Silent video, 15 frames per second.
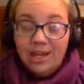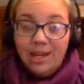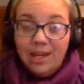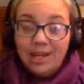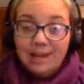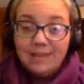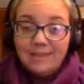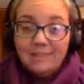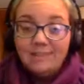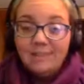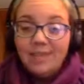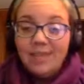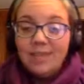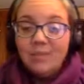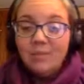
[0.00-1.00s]
In
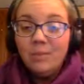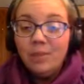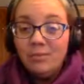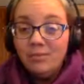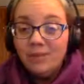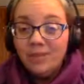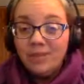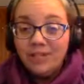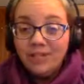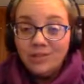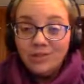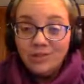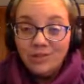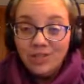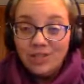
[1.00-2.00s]
the Plum Village
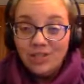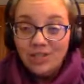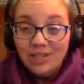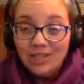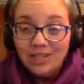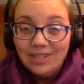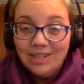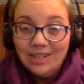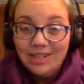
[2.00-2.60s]
tradition